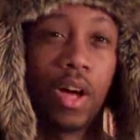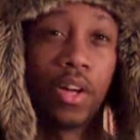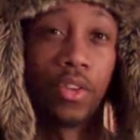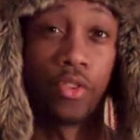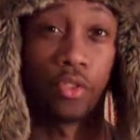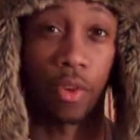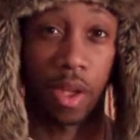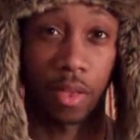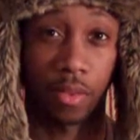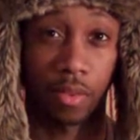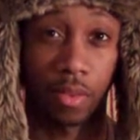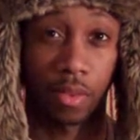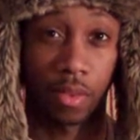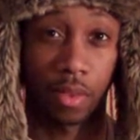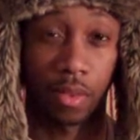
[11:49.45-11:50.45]

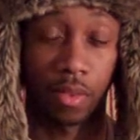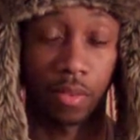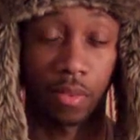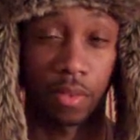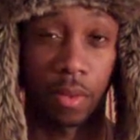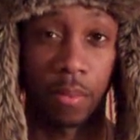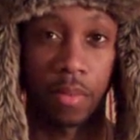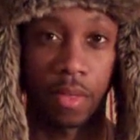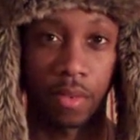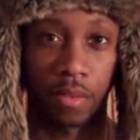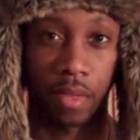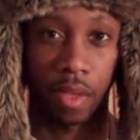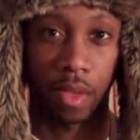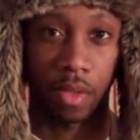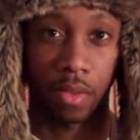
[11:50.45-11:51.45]
address some of
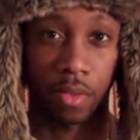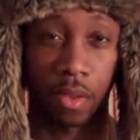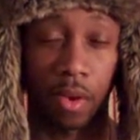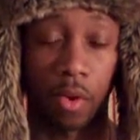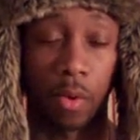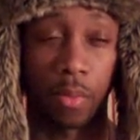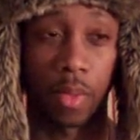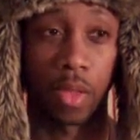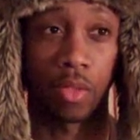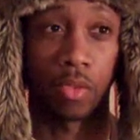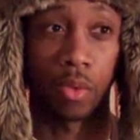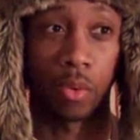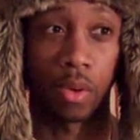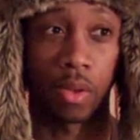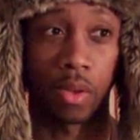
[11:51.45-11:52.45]
these things, and I hope they
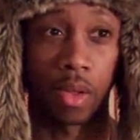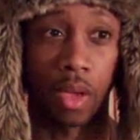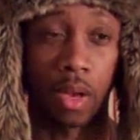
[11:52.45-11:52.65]
do it,